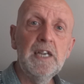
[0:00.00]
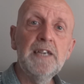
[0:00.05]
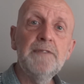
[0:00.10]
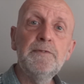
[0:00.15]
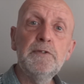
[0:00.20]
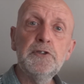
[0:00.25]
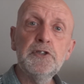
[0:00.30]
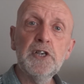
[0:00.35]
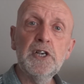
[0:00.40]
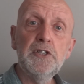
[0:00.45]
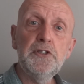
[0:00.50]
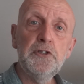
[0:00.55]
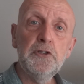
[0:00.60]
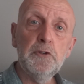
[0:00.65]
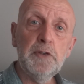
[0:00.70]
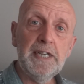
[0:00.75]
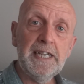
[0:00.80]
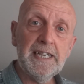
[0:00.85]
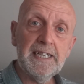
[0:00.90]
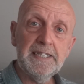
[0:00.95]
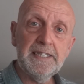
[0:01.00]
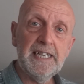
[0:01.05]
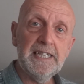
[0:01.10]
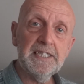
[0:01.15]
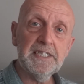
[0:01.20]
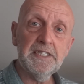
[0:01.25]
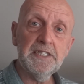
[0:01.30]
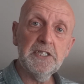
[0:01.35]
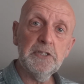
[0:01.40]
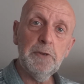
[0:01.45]
if you change your
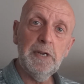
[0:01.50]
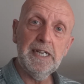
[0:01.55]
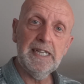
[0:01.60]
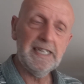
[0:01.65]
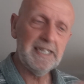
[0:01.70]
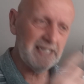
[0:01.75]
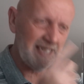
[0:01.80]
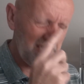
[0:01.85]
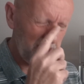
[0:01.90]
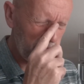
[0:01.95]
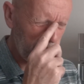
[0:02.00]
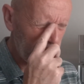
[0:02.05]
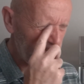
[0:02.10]
incandescent to LEDs.